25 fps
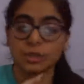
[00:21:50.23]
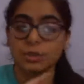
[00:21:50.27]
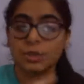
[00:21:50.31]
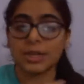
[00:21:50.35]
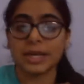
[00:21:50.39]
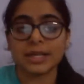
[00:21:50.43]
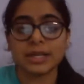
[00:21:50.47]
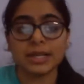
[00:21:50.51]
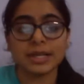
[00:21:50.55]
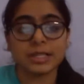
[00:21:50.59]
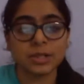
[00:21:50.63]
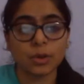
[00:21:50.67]
You
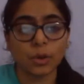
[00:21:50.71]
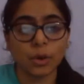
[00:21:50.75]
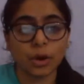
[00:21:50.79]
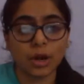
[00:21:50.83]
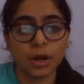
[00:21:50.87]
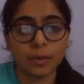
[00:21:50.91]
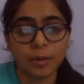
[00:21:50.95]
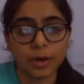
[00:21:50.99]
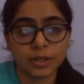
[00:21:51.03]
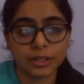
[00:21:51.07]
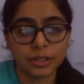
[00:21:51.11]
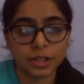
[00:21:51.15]
tell us
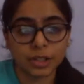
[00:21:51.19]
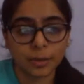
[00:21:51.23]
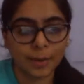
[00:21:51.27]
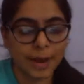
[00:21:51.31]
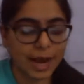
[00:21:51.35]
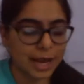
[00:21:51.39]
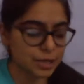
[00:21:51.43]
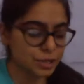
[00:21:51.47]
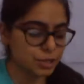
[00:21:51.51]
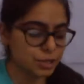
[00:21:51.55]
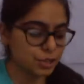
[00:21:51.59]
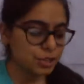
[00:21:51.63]
all about your
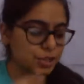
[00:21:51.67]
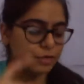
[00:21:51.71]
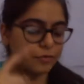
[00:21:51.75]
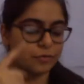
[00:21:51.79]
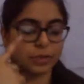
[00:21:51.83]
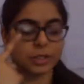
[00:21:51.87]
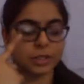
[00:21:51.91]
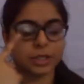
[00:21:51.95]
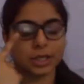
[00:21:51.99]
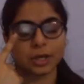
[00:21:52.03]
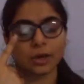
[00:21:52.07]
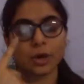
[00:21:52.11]

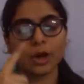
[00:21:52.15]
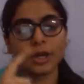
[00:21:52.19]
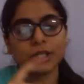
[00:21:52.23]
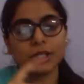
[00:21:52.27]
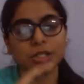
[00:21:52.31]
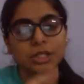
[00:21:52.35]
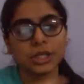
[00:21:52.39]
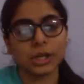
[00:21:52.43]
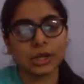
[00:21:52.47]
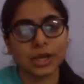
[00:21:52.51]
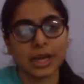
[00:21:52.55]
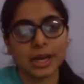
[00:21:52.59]
passion for
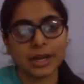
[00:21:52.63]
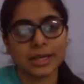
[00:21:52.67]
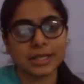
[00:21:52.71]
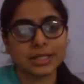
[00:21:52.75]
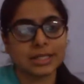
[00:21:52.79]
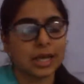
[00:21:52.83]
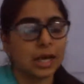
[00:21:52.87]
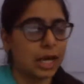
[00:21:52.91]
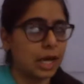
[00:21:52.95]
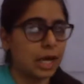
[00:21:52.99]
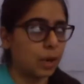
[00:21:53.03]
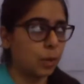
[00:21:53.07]
technology. You tell
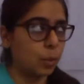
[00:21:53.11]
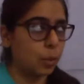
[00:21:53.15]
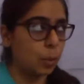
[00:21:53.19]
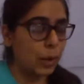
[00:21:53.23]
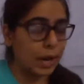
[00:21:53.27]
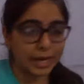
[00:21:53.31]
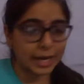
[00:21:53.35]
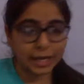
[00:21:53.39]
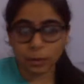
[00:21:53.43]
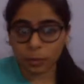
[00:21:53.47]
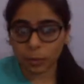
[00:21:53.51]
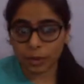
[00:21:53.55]
us
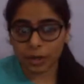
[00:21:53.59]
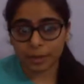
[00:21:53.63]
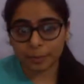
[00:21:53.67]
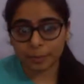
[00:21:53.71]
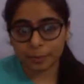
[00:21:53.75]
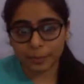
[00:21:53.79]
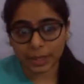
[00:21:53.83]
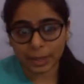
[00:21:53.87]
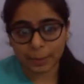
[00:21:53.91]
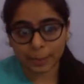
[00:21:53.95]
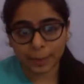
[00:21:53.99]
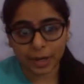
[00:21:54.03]
why you want
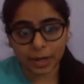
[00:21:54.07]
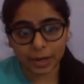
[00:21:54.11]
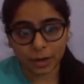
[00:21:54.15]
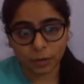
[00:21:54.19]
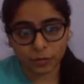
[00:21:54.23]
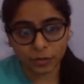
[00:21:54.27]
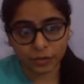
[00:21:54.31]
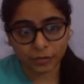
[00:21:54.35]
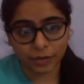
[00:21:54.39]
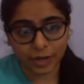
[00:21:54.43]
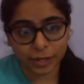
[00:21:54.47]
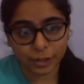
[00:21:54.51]
to be a part
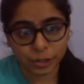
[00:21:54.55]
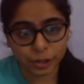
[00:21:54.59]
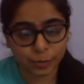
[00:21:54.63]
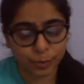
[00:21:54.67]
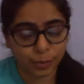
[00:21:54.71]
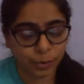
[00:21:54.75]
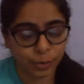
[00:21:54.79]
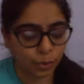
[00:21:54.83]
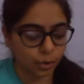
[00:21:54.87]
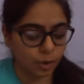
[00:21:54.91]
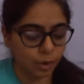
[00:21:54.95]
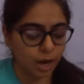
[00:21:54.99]
of the
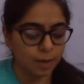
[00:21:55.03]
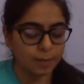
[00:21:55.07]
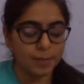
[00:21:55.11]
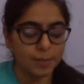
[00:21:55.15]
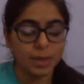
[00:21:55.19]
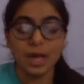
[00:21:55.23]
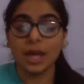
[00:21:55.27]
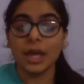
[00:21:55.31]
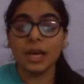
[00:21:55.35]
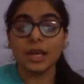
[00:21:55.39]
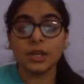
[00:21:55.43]
fellowship program.